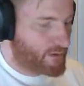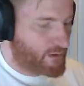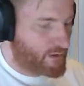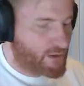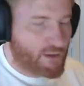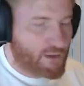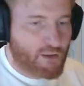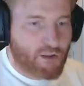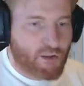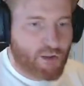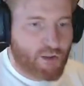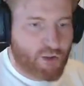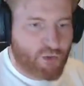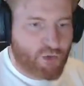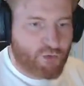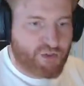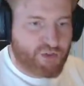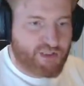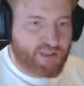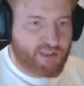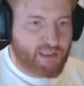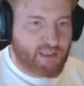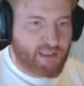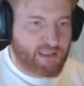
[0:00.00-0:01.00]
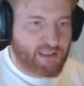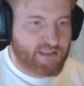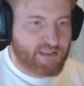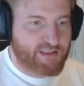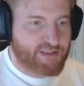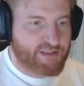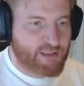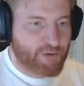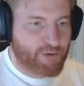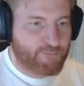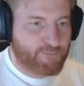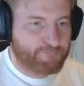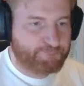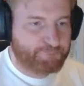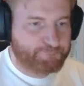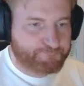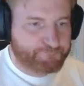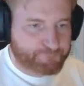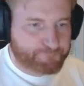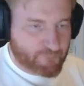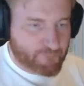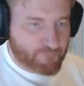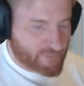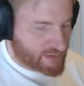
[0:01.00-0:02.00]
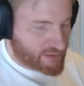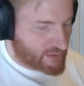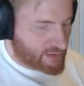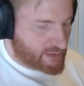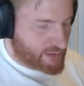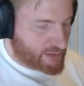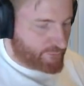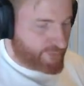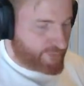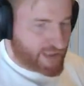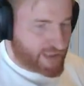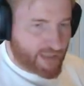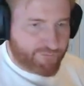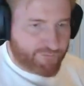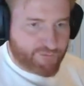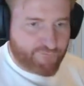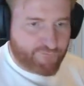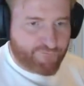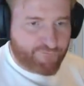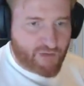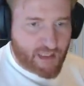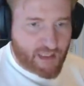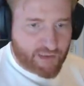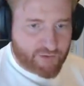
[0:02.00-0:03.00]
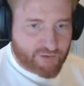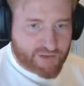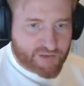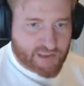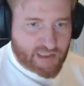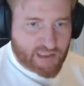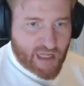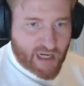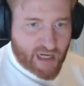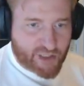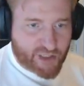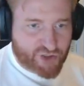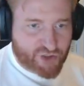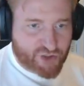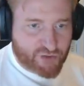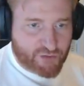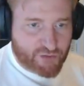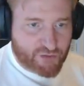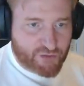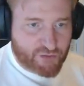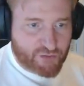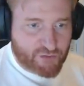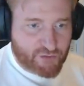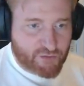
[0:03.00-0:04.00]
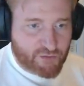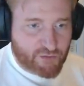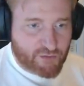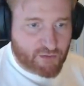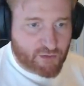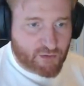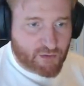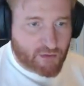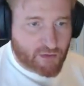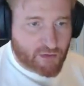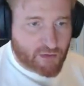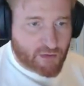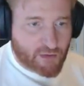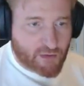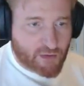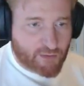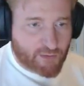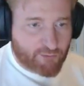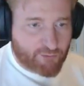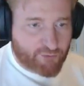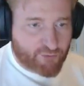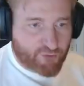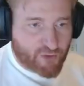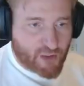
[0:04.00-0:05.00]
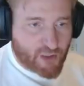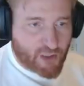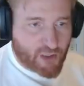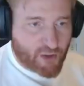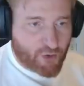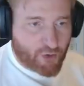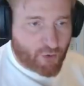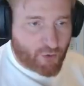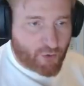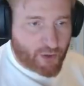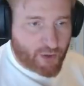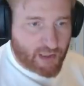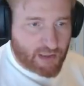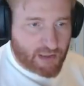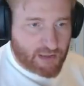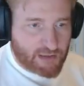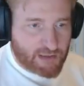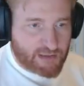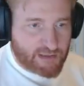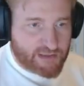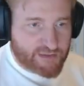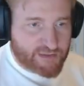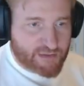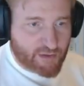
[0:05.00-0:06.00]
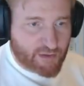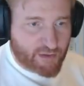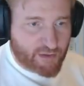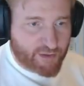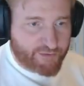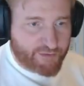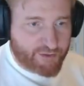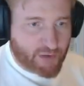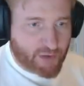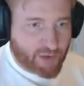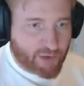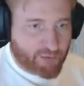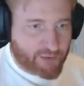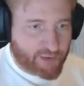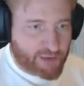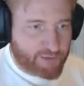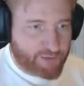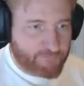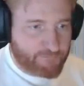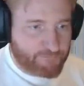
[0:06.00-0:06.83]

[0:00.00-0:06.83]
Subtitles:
Okay, so we have the fighters in action. Priority is on the Hurricane.